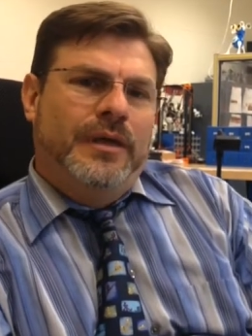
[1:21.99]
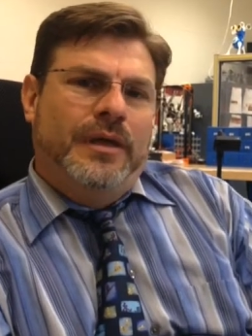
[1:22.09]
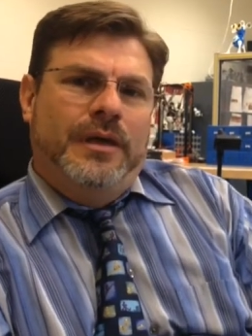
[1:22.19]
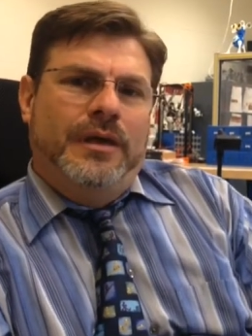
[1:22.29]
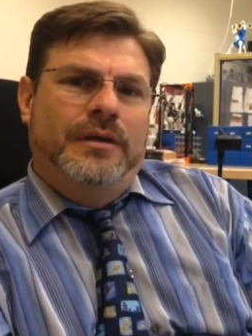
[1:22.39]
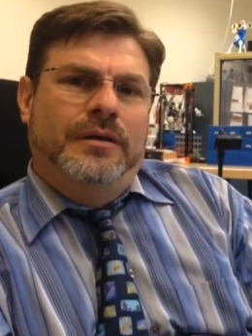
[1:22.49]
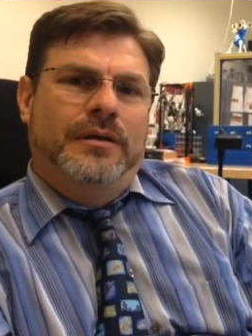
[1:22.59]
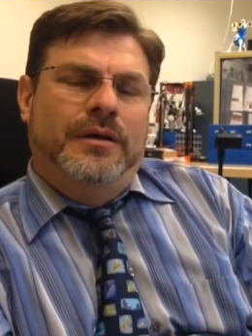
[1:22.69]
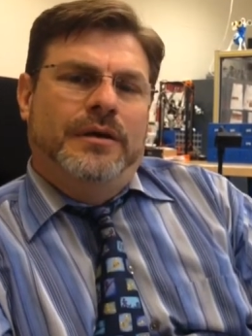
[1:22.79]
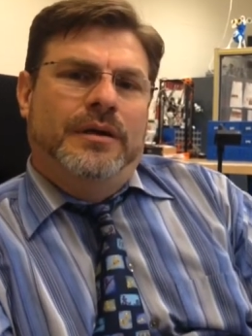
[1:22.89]
And
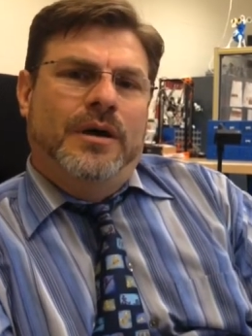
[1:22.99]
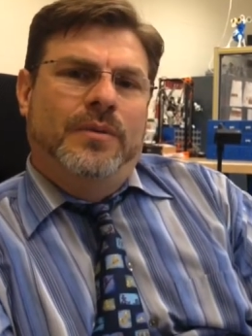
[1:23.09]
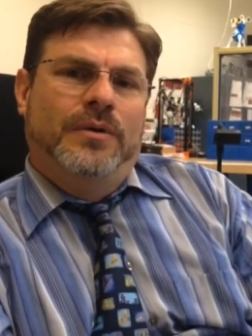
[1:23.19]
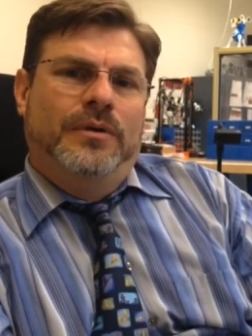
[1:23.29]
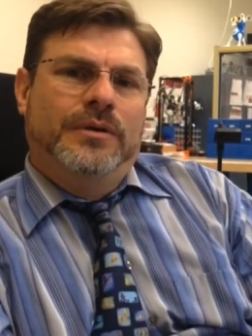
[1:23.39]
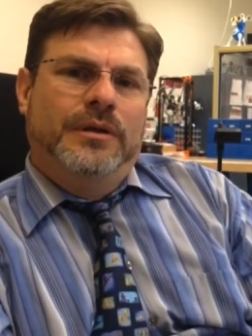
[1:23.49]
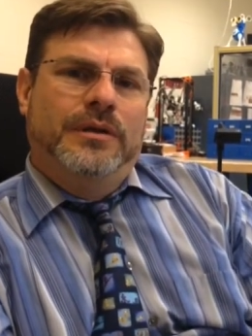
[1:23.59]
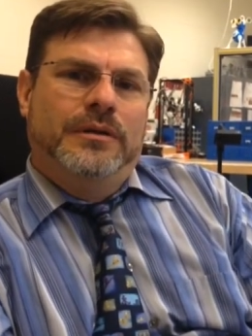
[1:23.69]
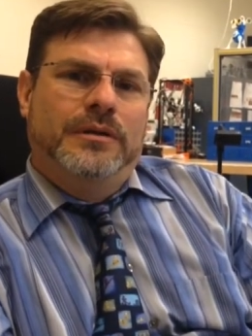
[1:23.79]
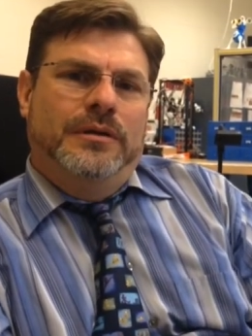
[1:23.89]
now we're looking
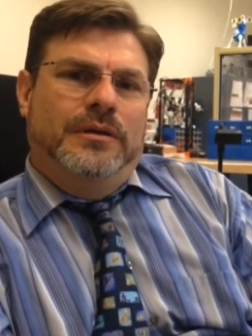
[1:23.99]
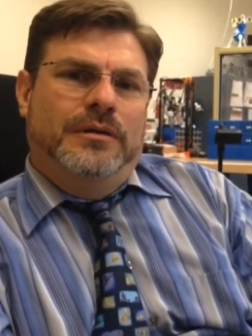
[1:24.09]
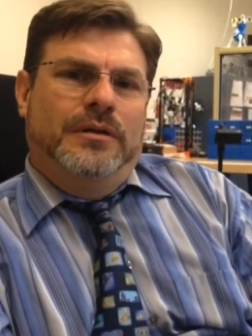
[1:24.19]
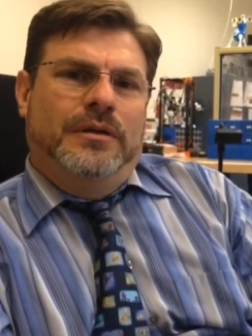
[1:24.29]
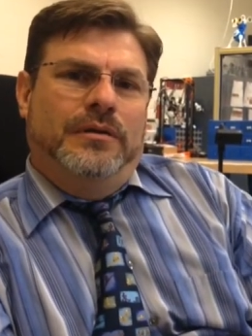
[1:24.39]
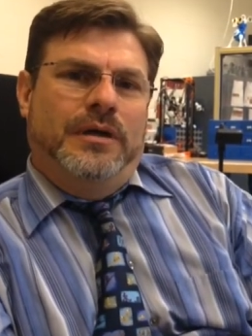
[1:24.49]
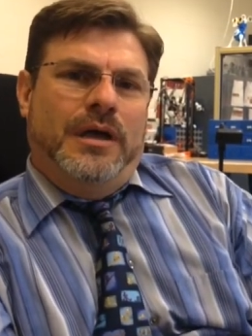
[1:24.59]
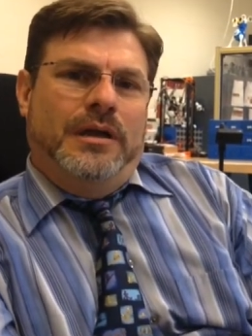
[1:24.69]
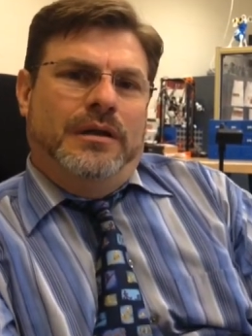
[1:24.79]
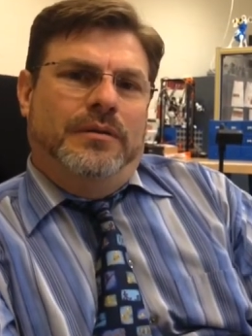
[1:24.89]
at
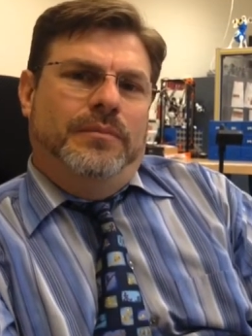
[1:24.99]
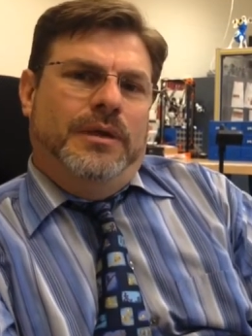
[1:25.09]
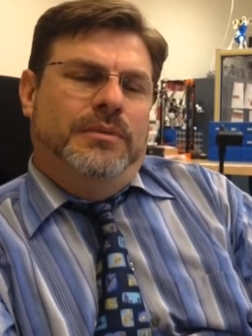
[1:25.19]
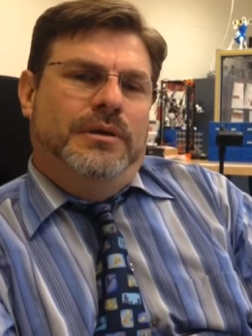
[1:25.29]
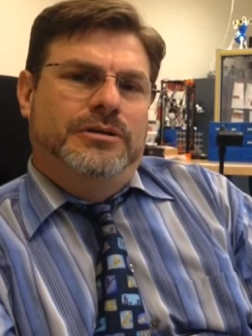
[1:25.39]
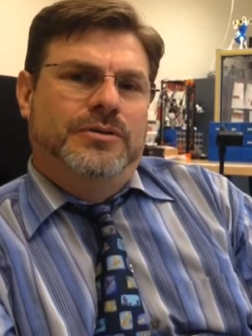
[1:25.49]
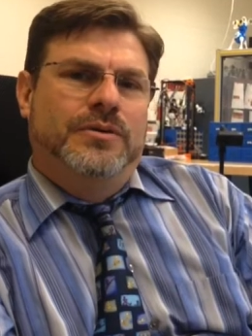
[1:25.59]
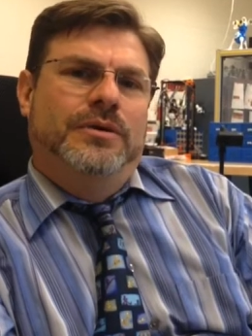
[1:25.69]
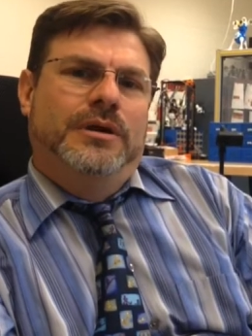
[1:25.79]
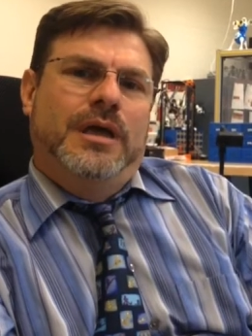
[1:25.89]
adding maybe a
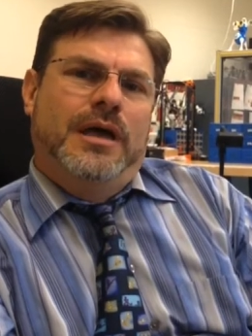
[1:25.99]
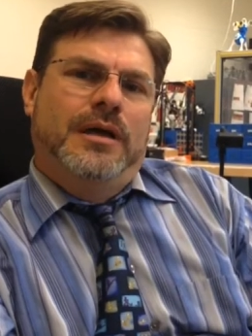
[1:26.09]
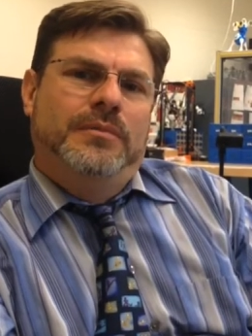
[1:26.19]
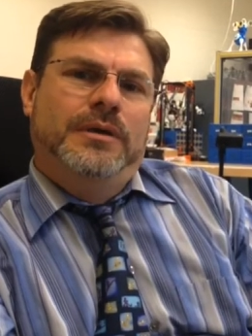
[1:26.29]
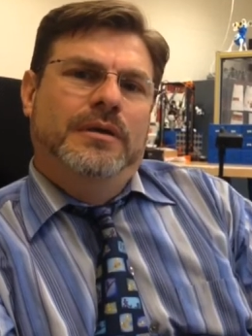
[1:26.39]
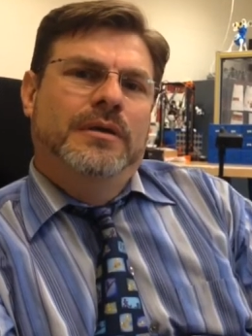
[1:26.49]
drone academy